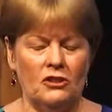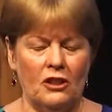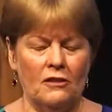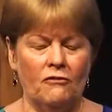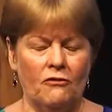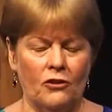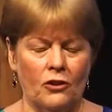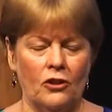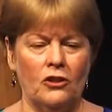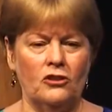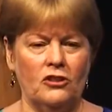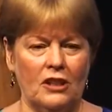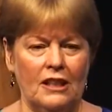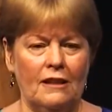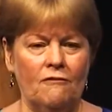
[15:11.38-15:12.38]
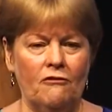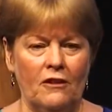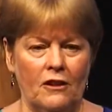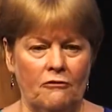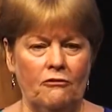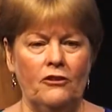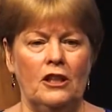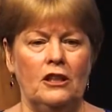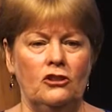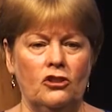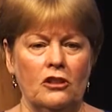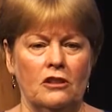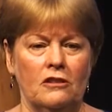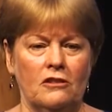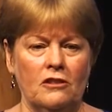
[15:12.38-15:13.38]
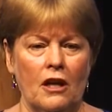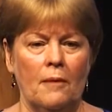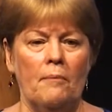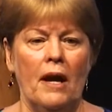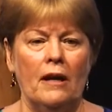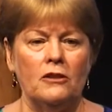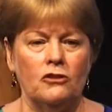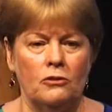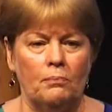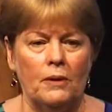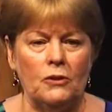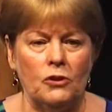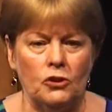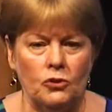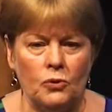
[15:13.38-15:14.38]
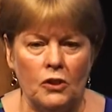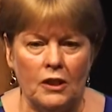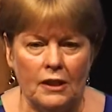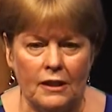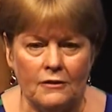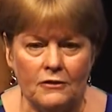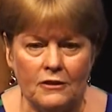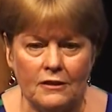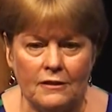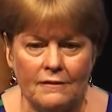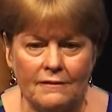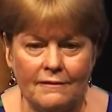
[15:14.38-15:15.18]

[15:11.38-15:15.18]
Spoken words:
the verse in Ephesians about spiritual gifts.